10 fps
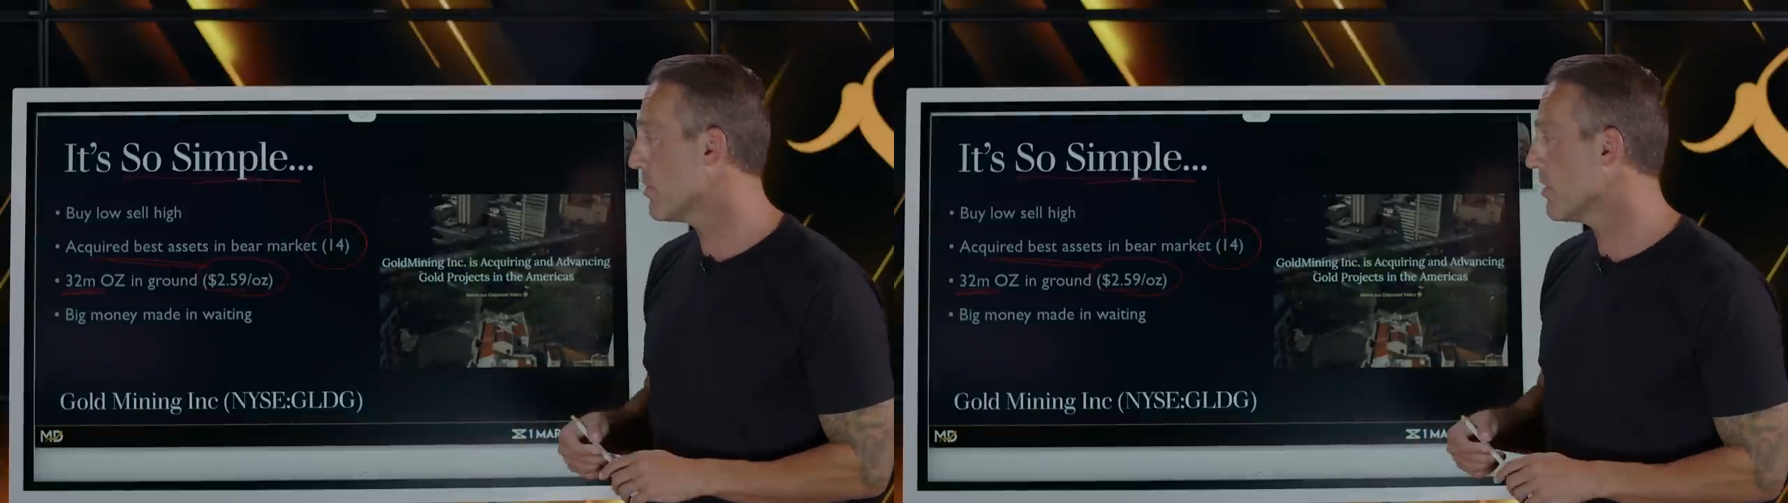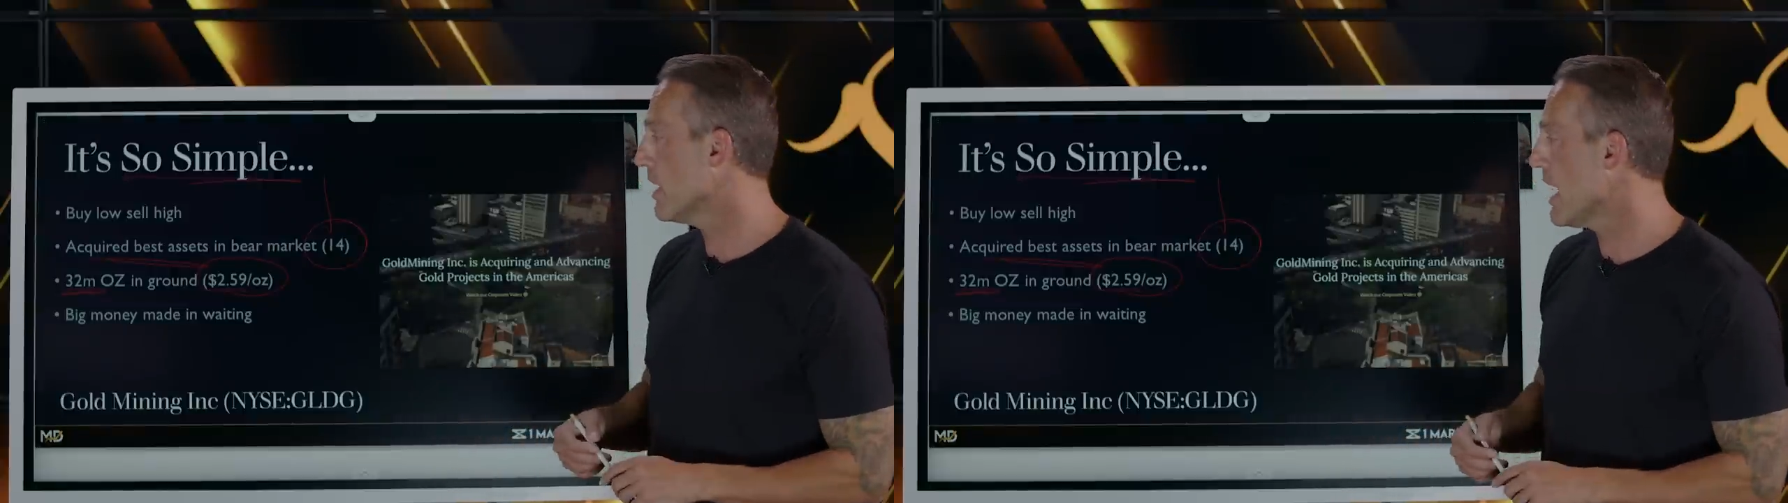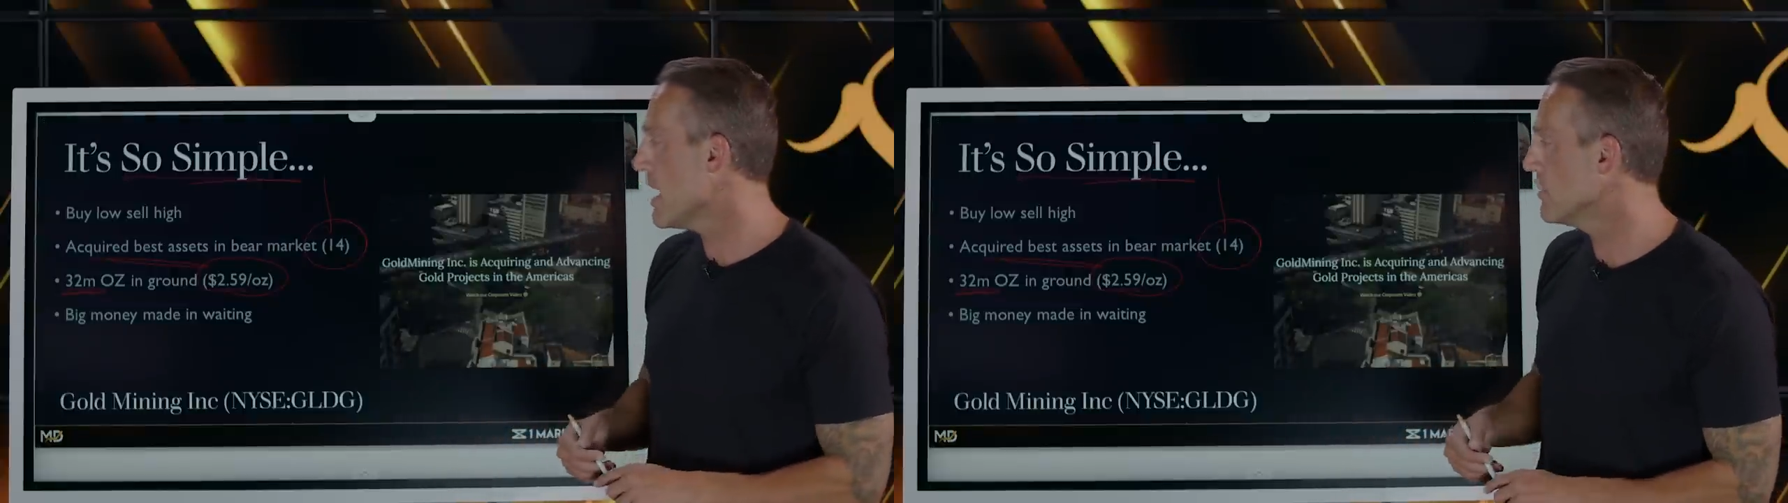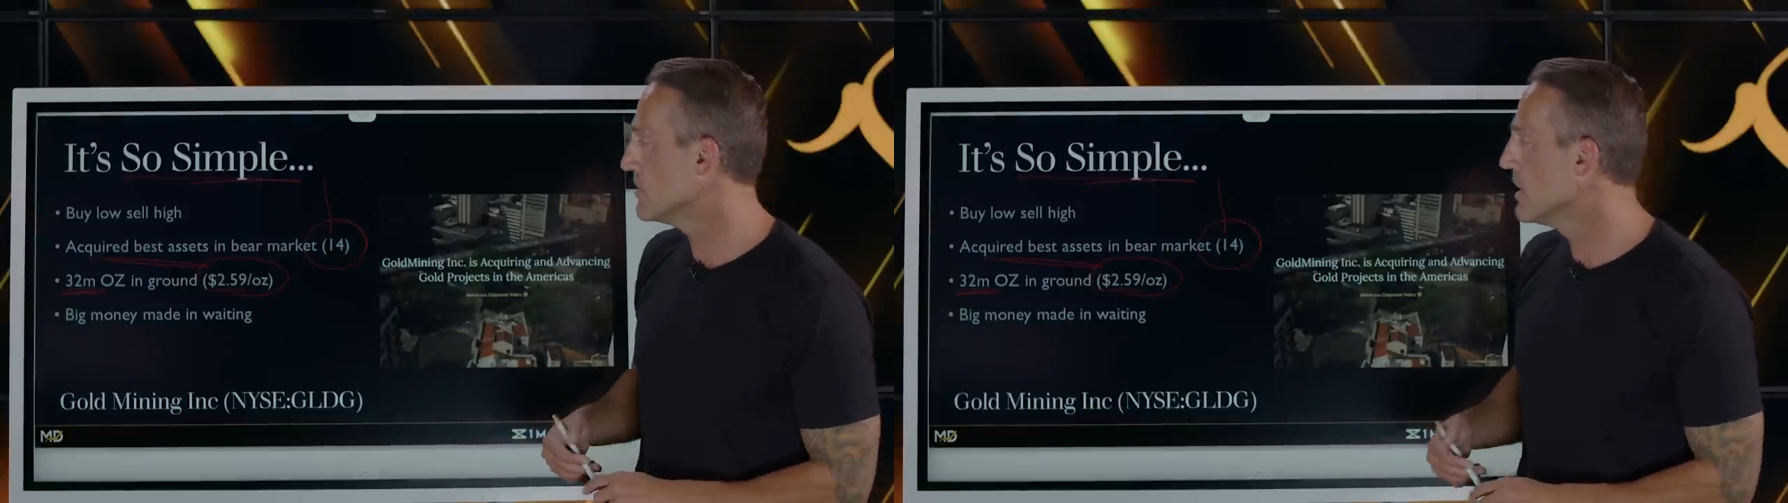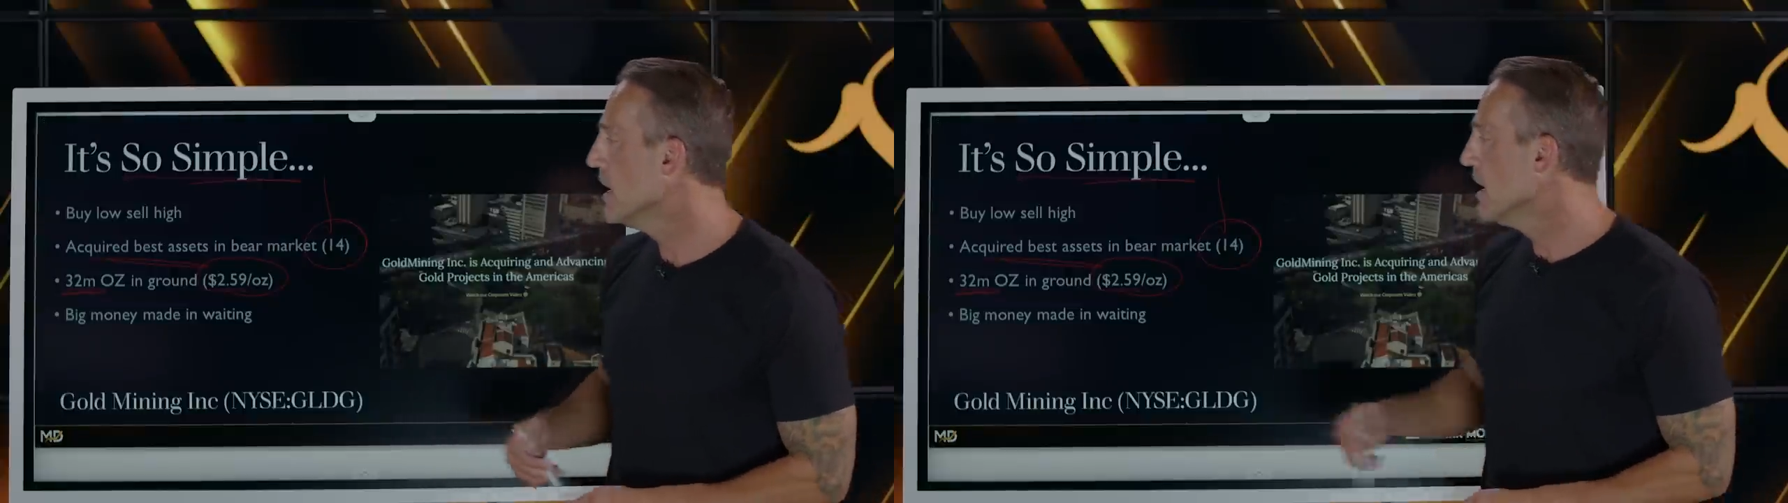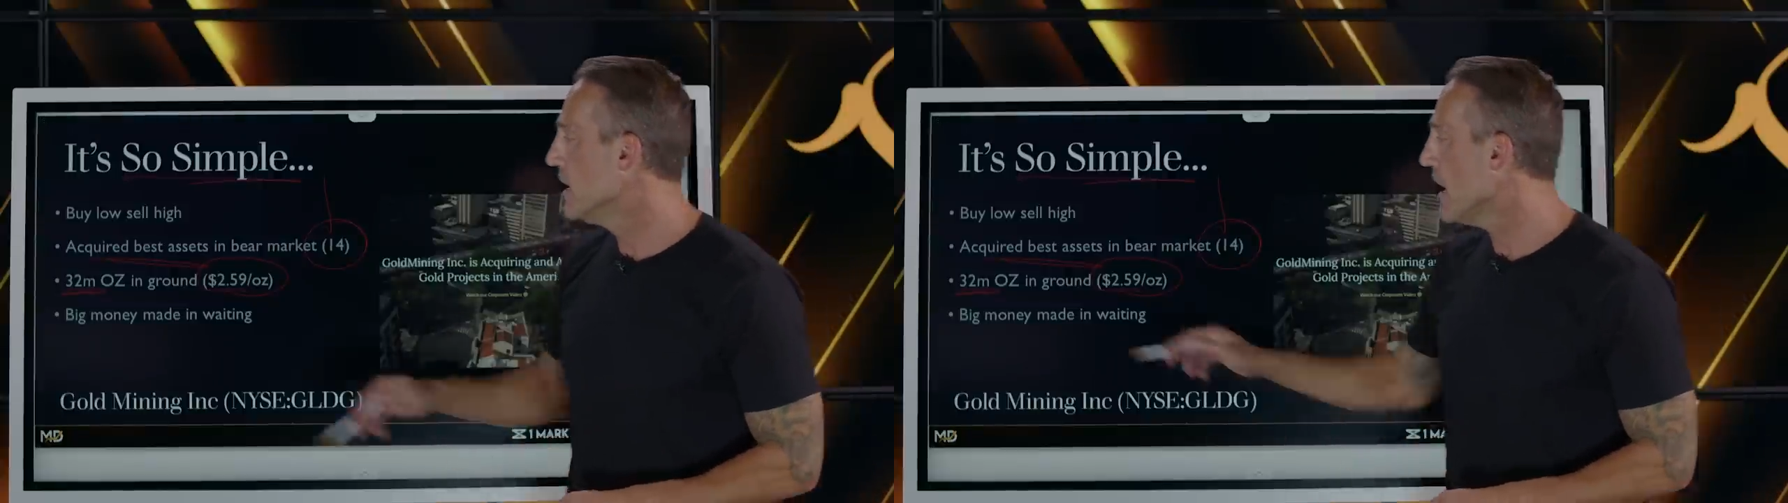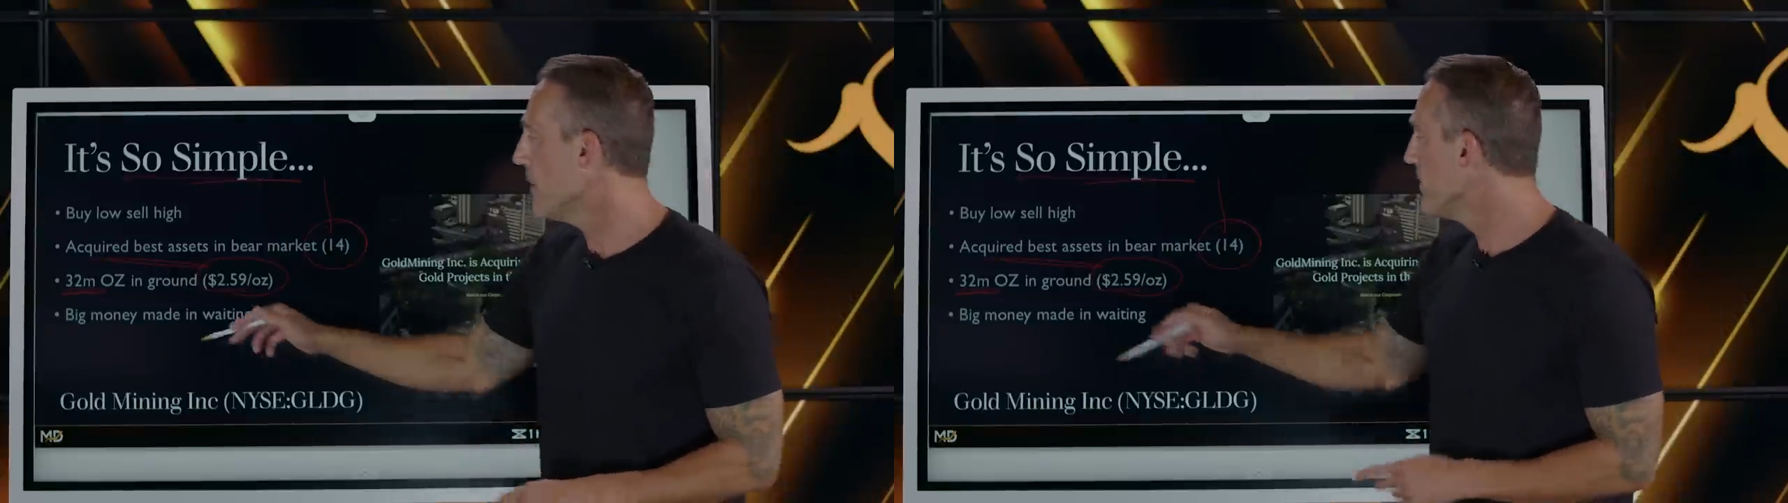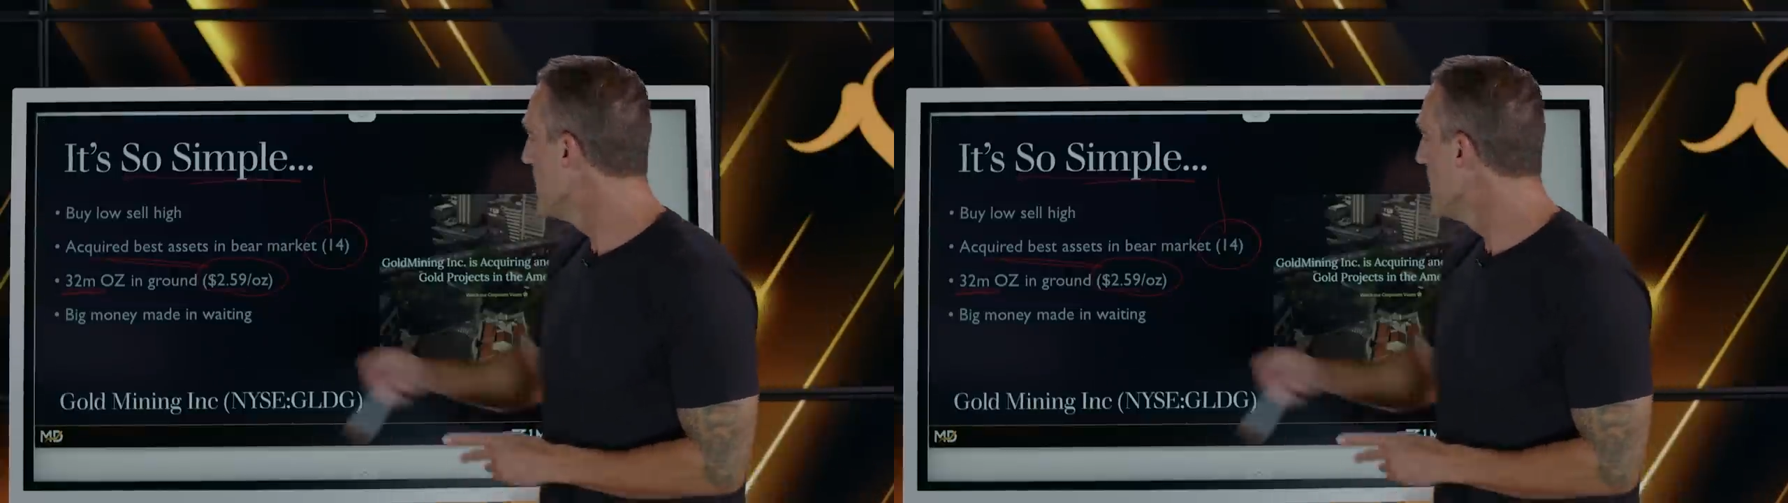per ounce. Now,